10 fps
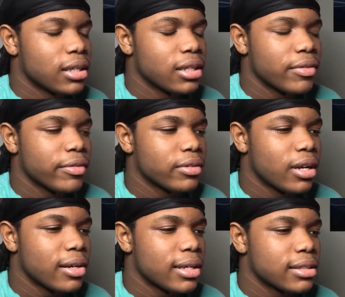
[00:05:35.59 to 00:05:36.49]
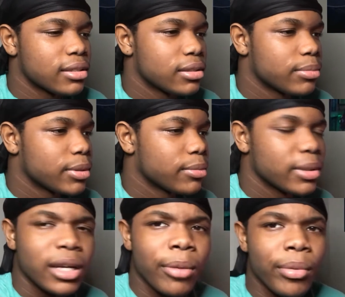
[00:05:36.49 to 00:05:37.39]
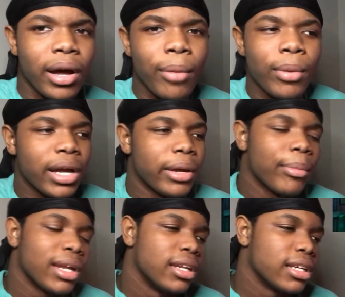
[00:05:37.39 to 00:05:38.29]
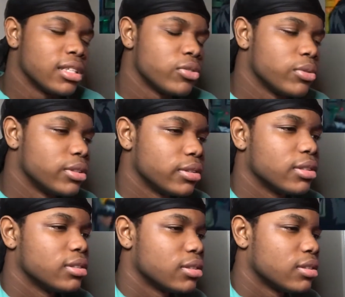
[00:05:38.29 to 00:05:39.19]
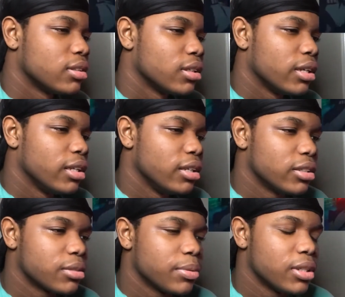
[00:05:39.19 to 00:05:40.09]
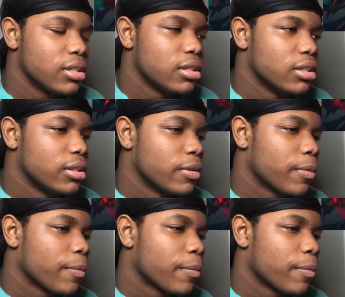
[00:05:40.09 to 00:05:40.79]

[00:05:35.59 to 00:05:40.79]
I never don't watch this, but, i might I might look into it. It looks pretty good.